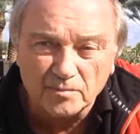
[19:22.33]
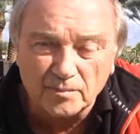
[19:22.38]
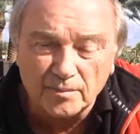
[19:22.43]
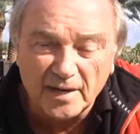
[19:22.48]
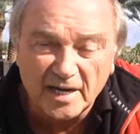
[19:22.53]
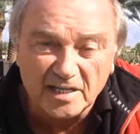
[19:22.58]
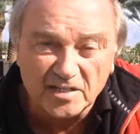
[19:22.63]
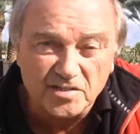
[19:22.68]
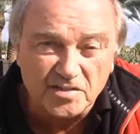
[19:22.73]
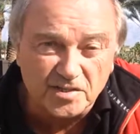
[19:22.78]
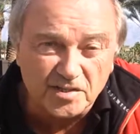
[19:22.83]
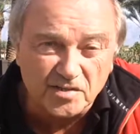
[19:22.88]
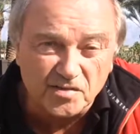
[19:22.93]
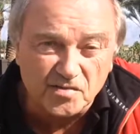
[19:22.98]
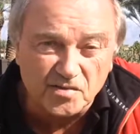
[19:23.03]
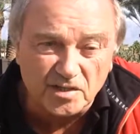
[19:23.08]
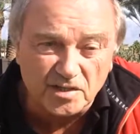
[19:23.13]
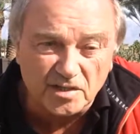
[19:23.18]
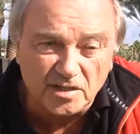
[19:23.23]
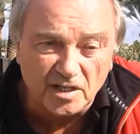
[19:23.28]
back
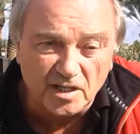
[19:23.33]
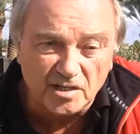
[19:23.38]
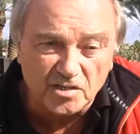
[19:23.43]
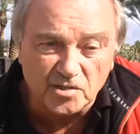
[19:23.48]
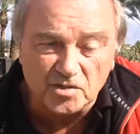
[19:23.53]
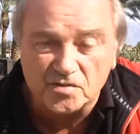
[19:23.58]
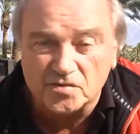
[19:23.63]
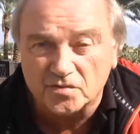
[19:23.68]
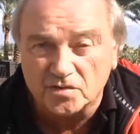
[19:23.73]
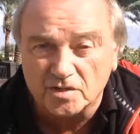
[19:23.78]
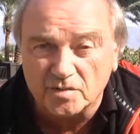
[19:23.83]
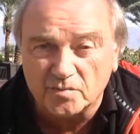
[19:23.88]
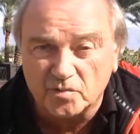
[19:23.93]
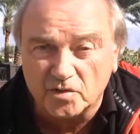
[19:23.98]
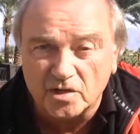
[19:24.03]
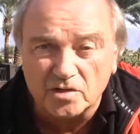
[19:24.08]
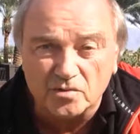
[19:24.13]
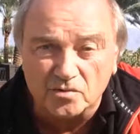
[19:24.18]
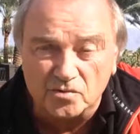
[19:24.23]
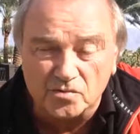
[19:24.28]
tees in there just for the
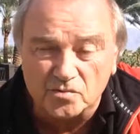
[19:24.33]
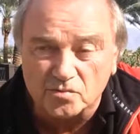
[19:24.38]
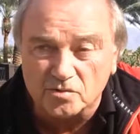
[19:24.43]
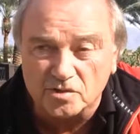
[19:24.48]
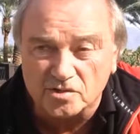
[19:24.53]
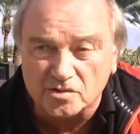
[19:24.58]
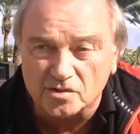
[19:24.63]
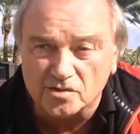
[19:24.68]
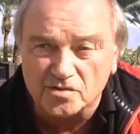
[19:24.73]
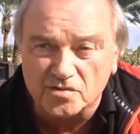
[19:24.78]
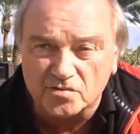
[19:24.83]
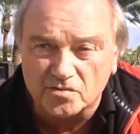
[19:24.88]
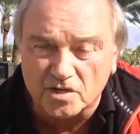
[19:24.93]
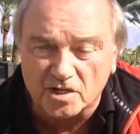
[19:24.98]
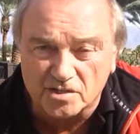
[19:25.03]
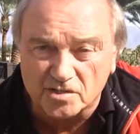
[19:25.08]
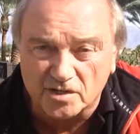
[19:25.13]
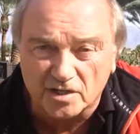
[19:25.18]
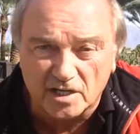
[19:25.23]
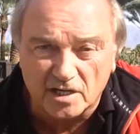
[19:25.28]
pros, which will
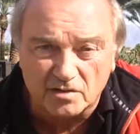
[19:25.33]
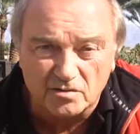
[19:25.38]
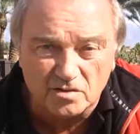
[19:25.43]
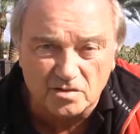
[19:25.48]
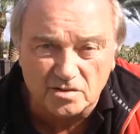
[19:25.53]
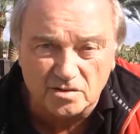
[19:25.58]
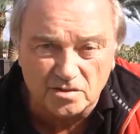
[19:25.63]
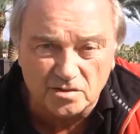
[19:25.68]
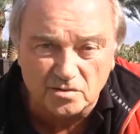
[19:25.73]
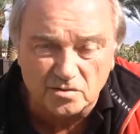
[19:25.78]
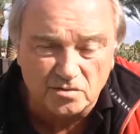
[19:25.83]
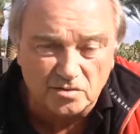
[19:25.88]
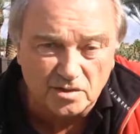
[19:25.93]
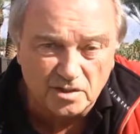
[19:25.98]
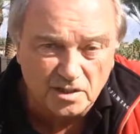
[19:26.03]
stretch it out to